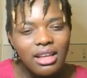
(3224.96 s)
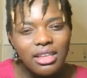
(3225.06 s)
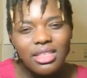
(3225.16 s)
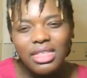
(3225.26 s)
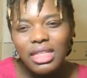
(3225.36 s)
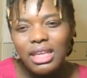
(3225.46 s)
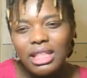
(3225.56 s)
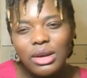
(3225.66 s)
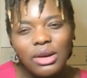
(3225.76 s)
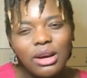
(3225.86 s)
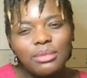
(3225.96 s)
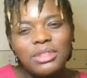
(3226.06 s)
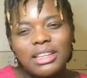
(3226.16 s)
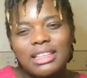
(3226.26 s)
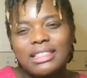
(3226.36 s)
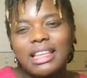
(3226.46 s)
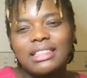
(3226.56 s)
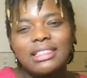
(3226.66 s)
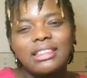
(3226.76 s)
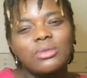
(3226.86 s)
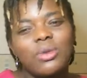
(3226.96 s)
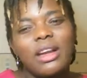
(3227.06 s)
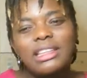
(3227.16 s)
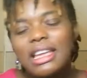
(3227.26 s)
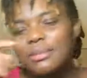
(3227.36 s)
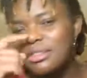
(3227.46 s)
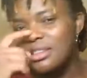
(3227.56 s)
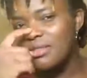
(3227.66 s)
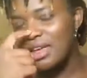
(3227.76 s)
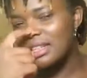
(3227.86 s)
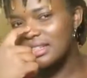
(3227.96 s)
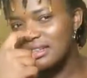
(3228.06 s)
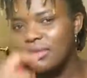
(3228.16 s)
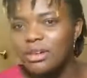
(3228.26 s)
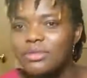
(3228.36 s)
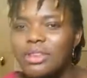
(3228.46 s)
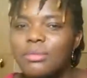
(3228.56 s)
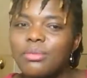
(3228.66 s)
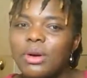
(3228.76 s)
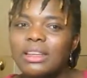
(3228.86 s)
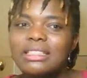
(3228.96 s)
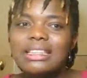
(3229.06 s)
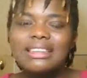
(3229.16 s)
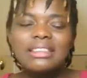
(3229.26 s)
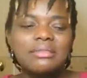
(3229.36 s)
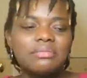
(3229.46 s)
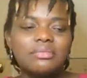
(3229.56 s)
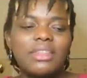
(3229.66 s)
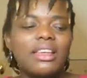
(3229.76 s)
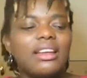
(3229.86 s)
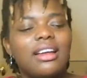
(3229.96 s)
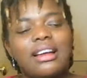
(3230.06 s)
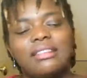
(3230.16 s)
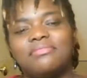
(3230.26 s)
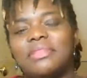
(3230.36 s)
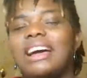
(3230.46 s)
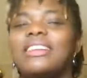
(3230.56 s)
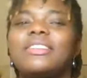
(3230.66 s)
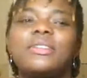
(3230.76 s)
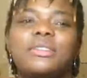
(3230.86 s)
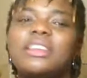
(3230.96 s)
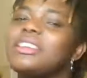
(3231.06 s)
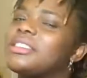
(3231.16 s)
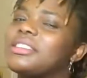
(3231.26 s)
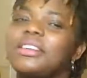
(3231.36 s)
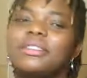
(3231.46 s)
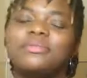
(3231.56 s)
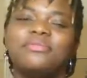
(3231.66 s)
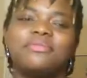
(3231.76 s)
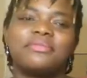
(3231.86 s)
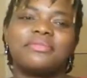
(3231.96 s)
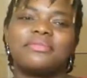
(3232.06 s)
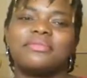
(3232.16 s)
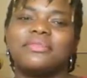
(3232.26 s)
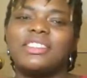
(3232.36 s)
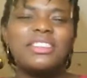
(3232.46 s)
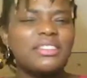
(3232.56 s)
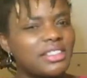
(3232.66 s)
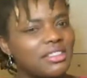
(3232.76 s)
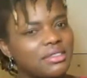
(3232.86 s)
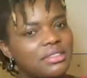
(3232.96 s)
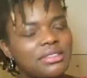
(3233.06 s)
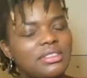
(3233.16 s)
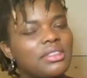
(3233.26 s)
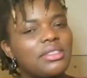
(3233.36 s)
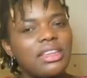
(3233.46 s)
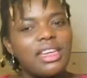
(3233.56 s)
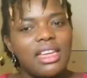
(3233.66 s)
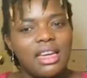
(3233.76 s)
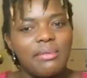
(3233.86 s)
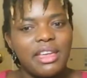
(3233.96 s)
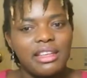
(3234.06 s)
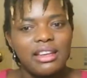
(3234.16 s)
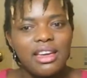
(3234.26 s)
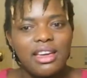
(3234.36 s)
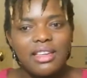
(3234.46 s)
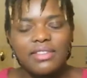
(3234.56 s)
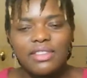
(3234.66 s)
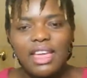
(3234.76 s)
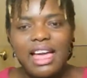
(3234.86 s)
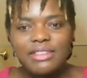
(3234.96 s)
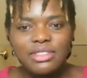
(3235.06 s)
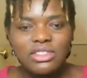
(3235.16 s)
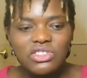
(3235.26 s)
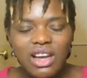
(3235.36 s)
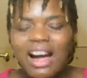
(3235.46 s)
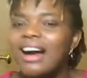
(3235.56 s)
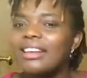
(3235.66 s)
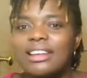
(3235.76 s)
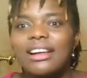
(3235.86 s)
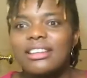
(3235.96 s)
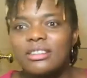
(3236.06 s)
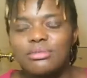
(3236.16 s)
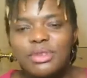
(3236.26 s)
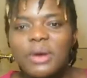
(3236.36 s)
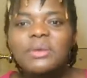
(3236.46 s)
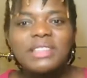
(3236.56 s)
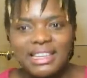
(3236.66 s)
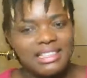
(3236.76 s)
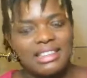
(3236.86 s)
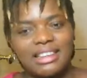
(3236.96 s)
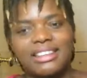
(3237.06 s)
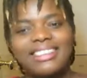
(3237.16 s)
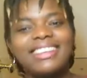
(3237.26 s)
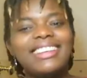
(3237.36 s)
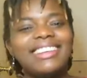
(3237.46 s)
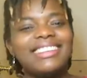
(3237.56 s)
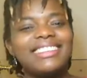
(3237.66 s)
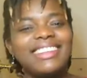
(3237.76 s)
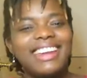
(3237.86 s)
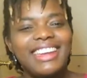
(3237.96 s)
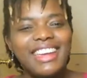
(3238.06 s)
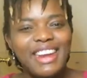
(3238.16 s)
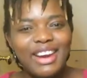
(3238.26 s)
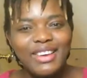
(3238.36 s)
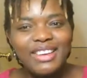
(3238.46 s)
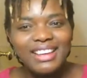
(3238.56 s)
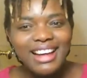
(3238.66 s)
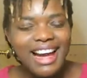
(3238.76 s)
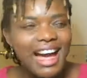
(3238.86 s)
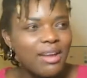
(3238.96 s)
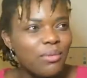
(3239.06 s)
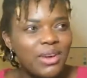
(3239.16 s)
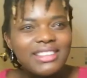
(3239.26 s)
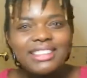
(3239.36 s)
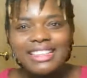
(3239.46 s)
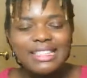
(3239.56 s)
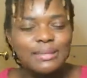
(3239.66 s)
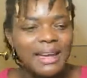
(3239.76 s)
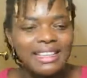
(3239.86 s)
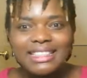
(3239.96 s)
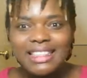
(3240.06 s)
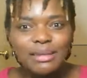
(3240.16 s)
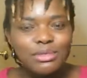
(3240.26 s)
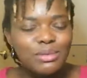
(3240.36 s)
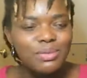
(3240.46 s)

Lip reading: You think they'll come to their senses? What, in terms of getting involved in politics? I don't think so. Do you think? I mean, they have such a hard line on protesting. I wasn't expecting them to